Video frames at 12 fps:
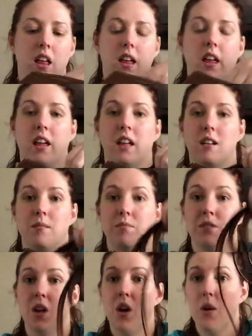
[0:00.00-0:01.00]
it
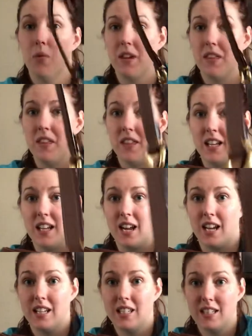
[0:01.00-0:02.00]
comes with the
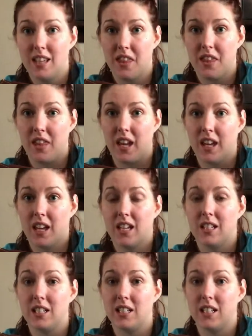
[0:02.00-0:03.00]
nice thick
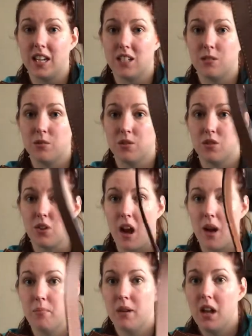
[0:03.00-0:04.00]
detachable
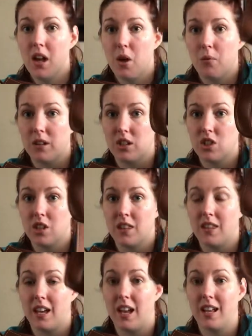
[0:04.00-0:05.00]
strap, which
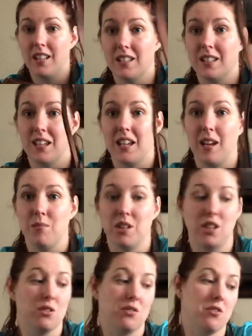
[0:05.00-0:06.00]
that a game
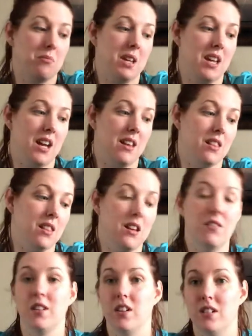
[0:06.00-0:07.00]
changer for me. I
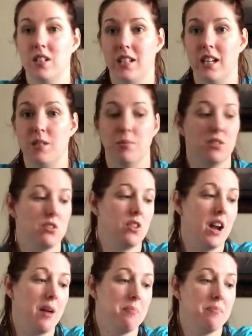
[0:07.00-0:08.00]
love a good detachable
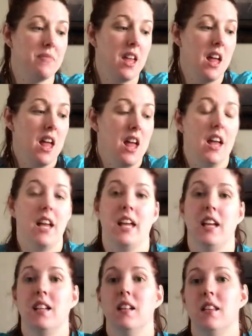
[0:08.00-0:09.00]
strap,
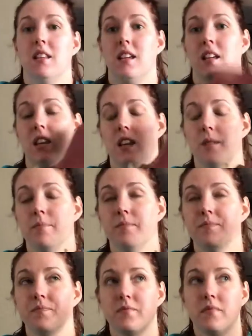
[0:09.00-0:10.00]
and the
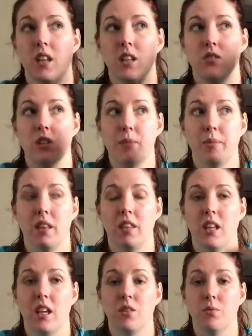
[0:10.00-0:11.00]
strap on
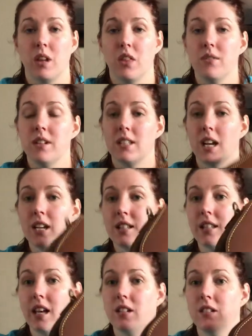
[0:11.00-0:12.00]
the 23 size
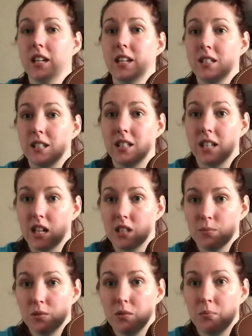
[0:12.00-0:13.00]
saddle is
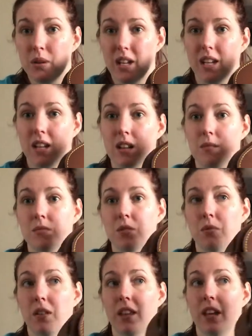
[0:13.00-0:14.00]
detachable, but it comes
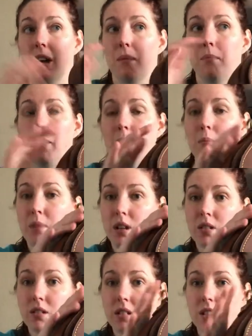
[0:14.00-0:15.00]
with like a belt
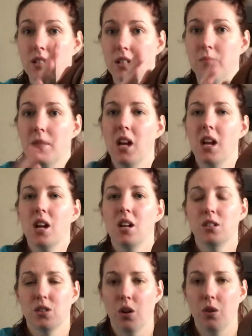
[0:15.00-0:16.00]
buckle system,
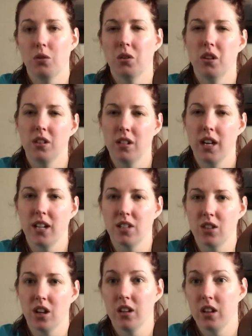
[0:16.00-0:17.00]
so you could
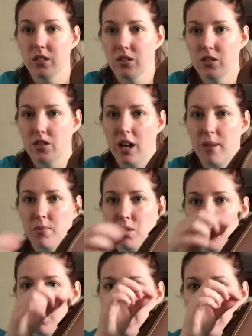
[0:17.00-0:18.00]
attach another strap
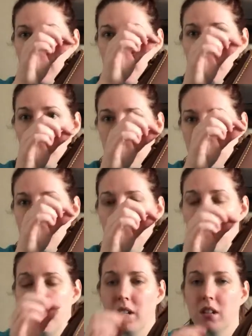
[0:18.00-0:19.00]
to like the loose
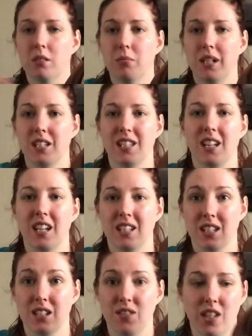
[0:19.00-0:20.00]
belt buckle, but it's not as
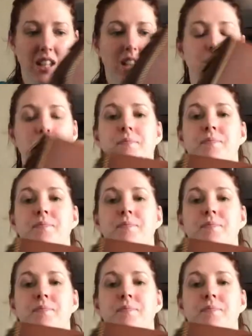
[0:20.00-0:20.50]
convenient.